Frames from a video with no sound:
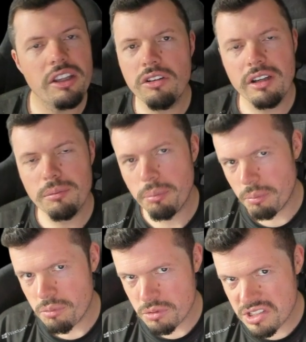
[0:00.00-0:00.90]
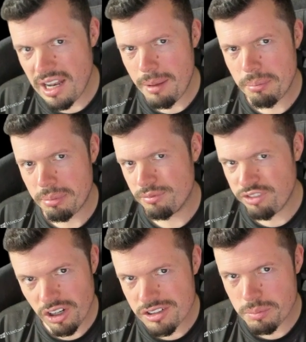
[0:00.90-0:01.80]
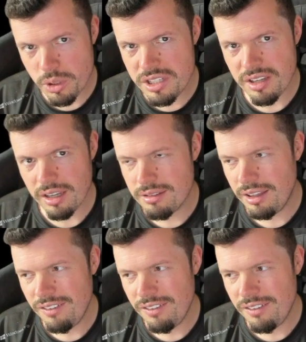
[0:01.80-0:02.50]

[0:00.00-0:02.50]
You can slap fast preset,